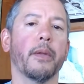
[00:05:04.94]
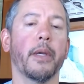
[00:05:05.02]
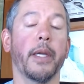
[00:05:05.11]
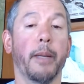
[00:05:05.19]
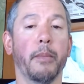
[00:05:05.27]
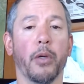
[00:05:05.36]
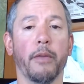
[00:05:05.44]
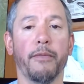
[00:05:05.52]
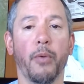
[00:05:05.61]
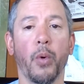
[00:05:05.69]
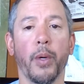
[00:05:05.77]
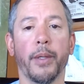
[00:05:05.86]
and I'm looking
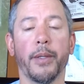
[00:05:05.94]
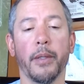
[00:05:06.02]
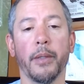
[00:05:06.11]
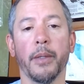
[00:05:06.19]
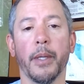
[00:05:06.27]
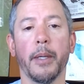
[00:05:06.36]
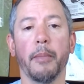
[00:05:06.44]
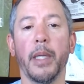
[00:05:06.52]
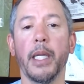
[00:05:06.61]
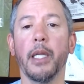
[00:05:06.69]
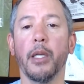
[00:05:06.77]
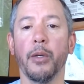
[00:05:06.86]
forward to
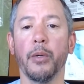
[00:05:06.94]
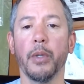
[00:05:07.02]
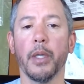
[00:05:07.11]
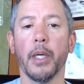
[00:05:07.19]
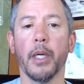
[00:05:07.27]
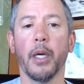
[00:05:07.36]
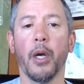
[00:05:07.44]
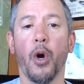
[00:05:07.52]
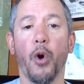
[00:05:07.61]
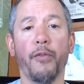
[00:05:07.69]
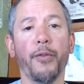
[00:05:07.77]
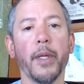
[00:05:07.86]
meeting you.
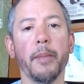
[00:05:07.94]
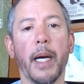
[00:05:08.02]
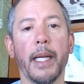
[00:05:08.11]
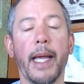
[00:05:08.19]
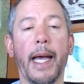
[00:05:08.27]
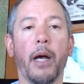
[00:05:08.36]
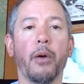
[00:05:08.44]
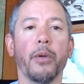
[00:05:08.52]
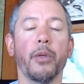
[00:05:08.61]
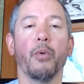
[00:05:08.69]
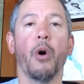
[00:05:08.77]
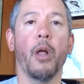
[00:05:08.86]
Hopefully by now
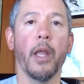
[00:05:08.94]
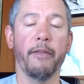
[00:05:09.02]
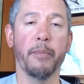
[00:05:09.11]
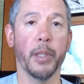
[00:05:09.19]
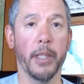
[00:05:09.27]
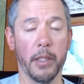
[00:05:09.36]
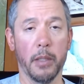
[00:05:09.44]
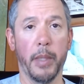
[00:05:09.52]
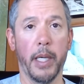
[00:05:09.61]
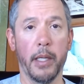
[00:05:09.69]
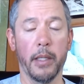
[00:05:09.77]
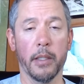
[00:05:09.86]
you all have
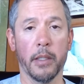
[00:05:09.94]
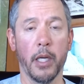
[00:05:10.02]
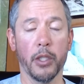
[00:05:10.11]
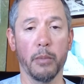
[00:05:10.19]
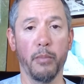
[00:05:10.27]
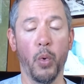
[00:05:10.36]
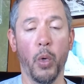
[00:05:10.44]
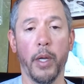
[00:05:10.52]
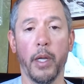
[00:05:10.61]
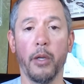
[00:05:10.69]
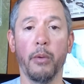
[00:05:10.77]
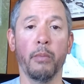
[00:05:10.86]
participated in the discussion board
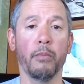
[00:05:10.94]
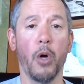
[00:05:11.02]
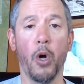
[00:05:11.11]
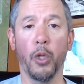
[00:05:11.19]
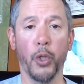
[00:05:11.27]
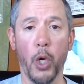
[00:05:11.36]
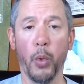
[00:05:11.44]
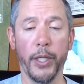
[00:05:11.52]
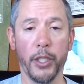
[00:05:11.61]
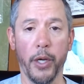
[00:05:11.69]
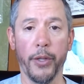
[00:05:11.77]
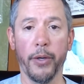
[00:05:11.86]
and you all know
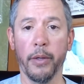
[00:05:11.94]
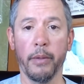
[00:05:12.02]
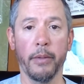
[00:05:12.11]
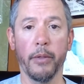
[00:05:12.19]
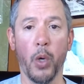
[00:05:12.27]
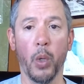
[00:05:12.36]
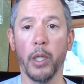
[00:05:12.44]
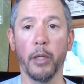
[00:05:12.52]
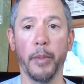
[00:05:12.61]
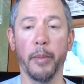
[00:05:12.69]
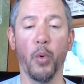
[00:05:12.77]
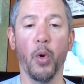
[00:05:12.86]
each other and know a little
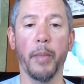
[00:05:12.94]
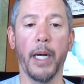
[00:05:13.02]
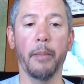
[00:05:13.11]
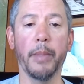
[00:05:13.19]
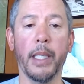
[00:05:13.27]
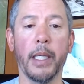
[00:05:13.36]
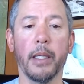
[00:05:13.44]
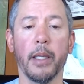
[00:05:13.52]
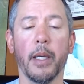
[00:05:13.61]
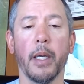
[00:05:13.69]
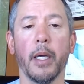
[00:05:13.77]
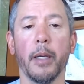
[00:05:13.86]
bit more about me.
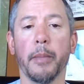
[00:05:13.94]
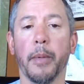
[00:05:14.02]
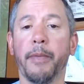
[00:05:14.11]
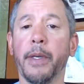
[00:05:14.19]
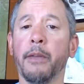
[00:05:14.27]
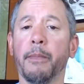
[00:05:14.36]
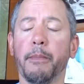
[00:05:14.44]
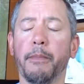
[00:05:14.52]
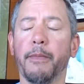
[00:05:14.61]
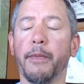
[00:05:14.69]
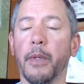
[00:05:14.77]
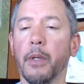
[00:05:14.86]
But feel
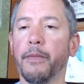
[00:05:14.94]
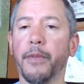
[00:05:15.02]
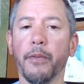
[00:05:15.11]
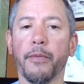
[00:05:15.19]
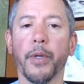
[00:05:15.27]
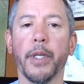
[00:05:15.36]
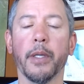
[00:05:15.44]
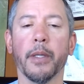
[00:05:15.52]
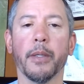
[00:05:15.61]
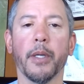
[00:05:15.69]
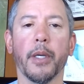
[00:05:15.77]
free to